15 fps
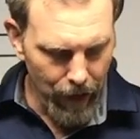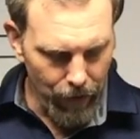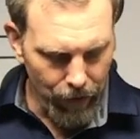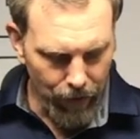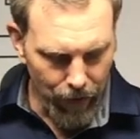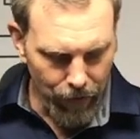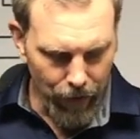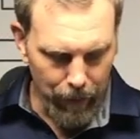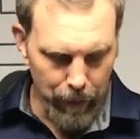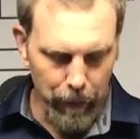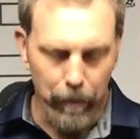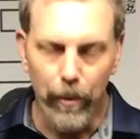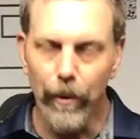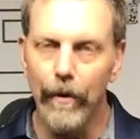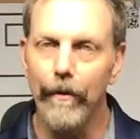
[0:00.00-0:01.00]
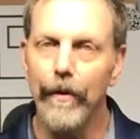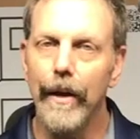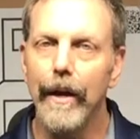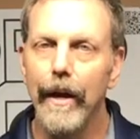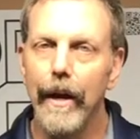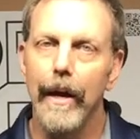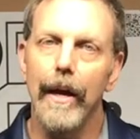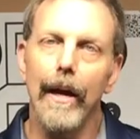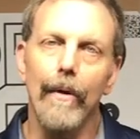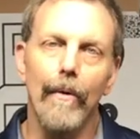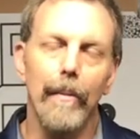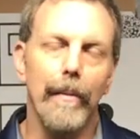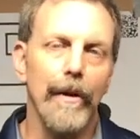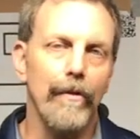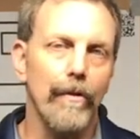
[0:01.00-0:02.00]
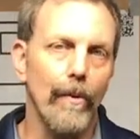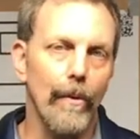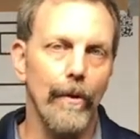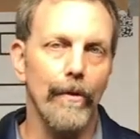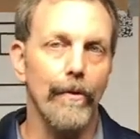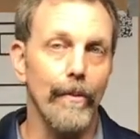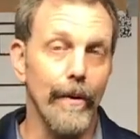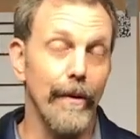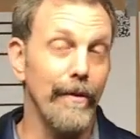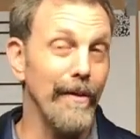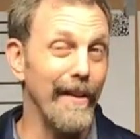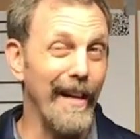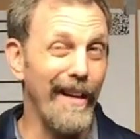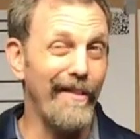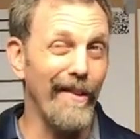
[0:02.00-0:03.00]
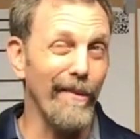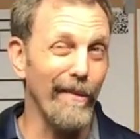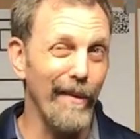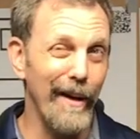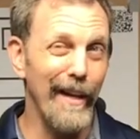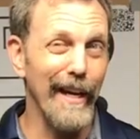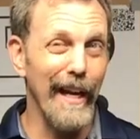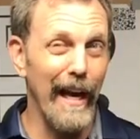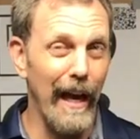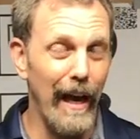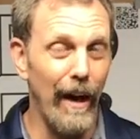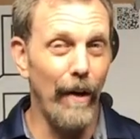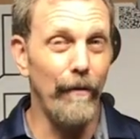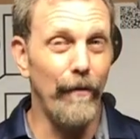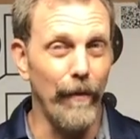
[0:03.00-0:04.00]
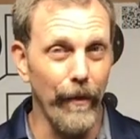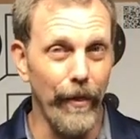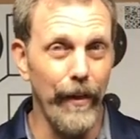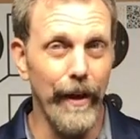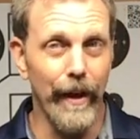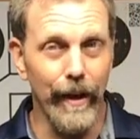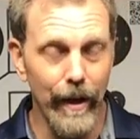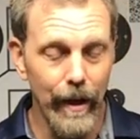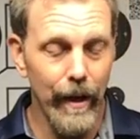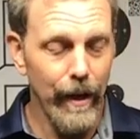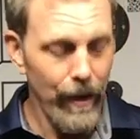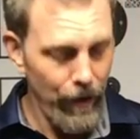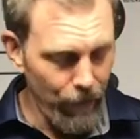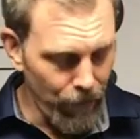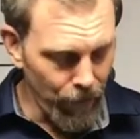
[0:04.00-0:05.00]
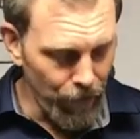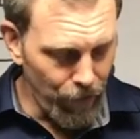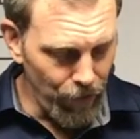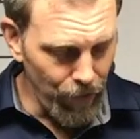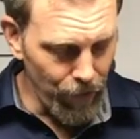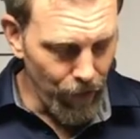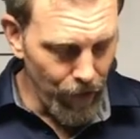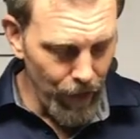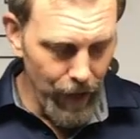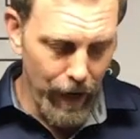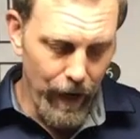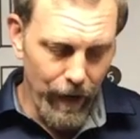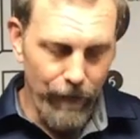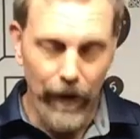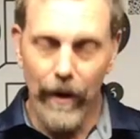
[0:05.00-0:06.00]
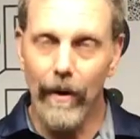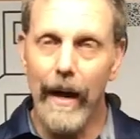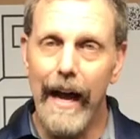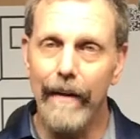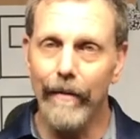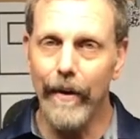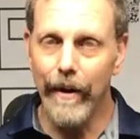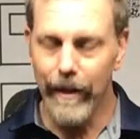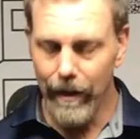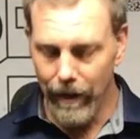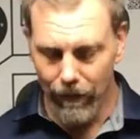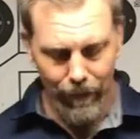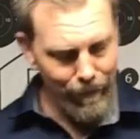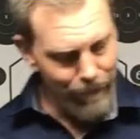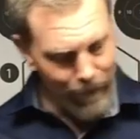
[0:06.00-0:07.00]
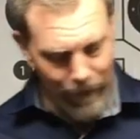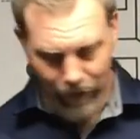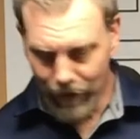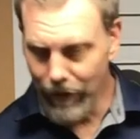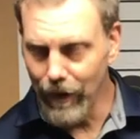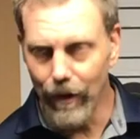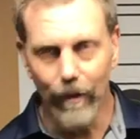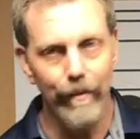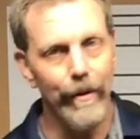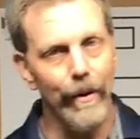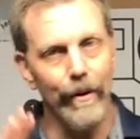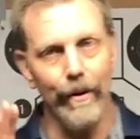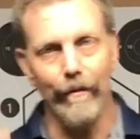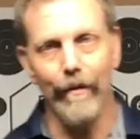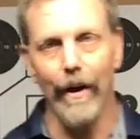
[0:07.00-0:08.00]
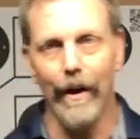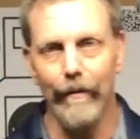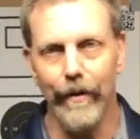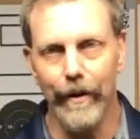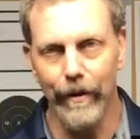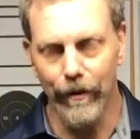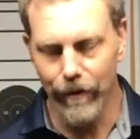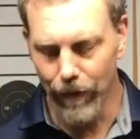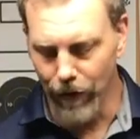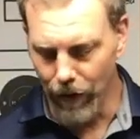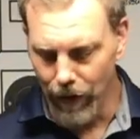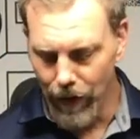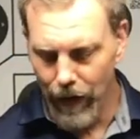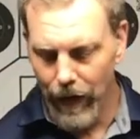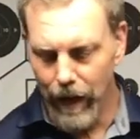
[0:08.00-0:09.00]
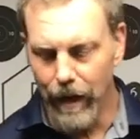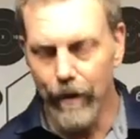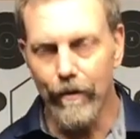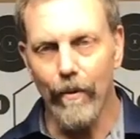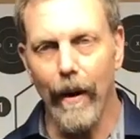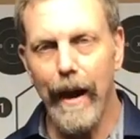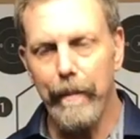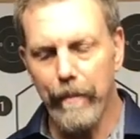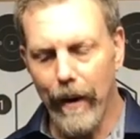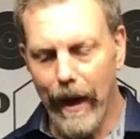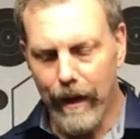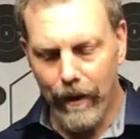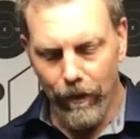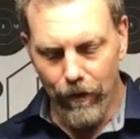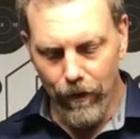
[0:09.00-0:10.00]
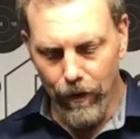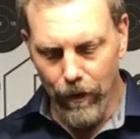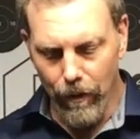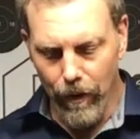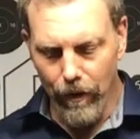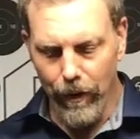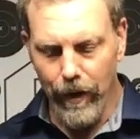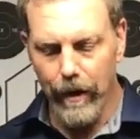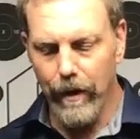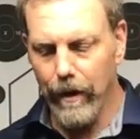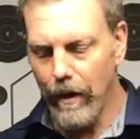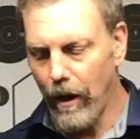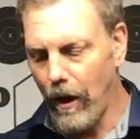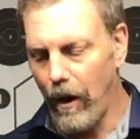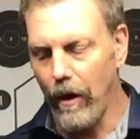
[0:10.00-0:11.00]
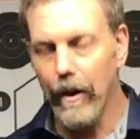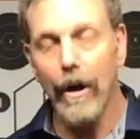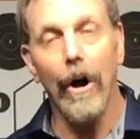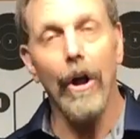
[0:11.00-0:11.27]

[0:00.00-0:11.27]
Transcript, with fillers: and see if I'm improving and what my scores were. So that's a really helpful thing for a shooter. Now if you don't have one of these, still you're involved in the drill. In dry practice you do what we call